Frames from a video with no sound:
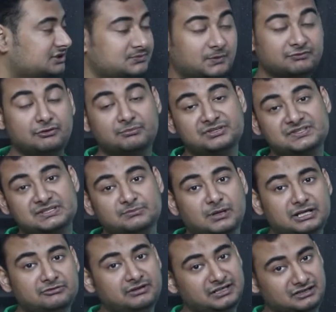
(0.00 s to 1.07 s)
years, performance
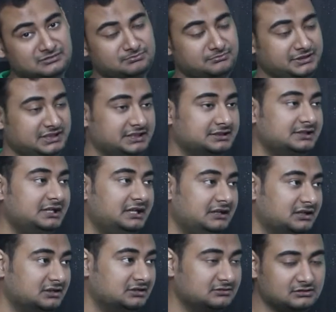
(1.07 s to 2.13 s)
demand went up, meaning
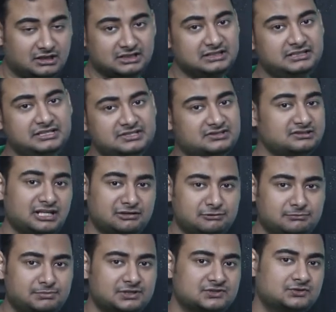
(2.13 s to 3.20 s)
early days 10
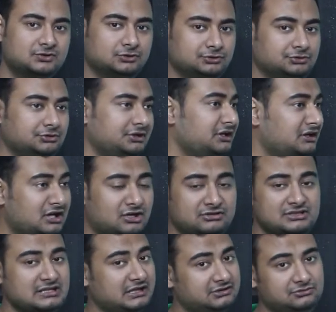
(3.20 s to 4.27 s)
Mbps good, now
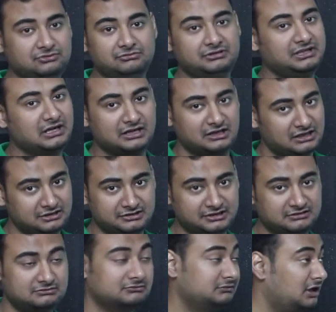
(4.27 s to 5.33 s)
it's like, dude, we got
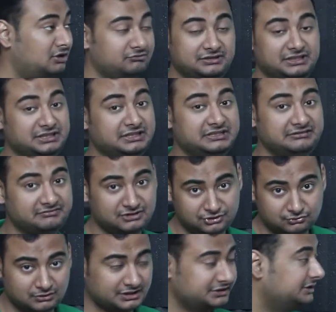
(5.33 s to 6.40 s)
100, now we need even
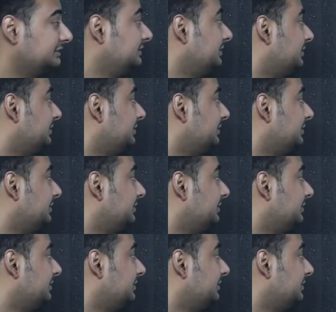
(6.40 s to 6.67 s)
200.